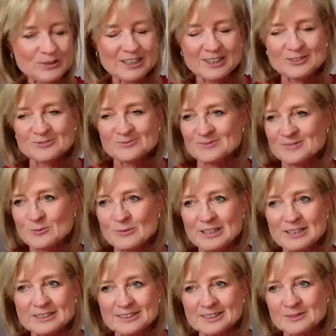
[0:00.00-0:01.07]
Wow, yeah.
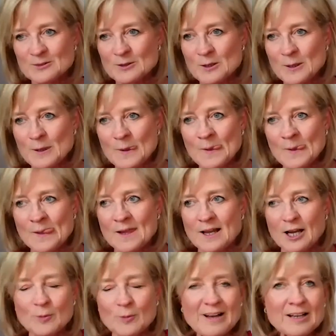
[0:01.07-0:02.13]
Amazing.
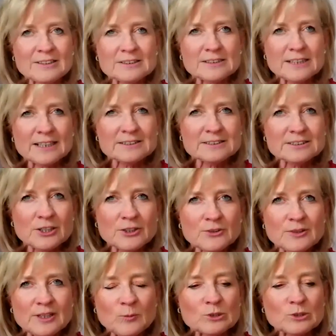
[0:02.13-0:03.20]
And so
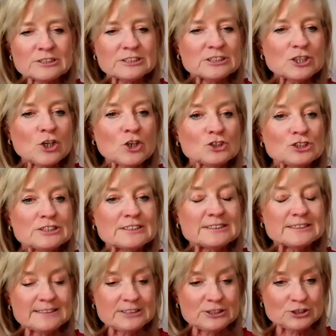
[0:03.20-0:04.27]
it wasn't a
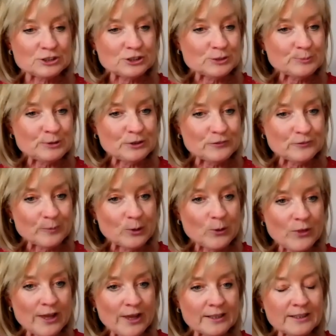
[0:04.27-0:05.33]
conscious decision to move
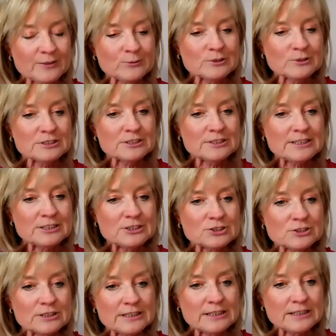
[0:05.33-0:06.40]
more then. It was
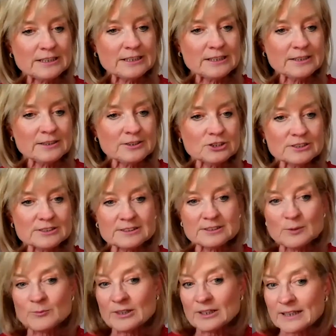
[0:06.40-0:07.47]
literally just
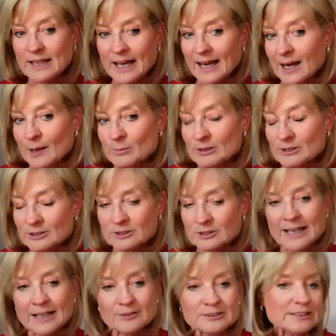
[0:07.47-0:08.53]
something that happened.
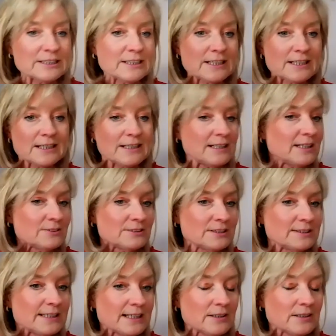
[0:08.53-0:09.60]
How did
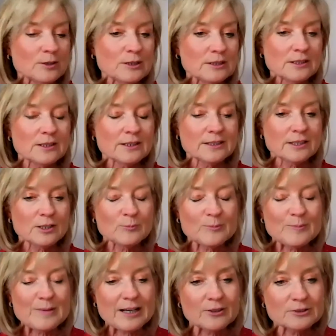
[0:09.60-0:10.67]
that kind of come
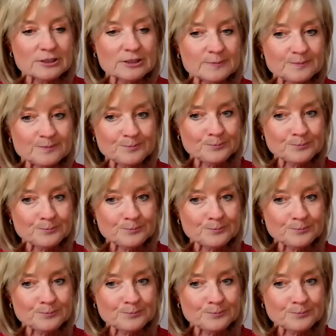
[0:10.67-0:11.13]
about?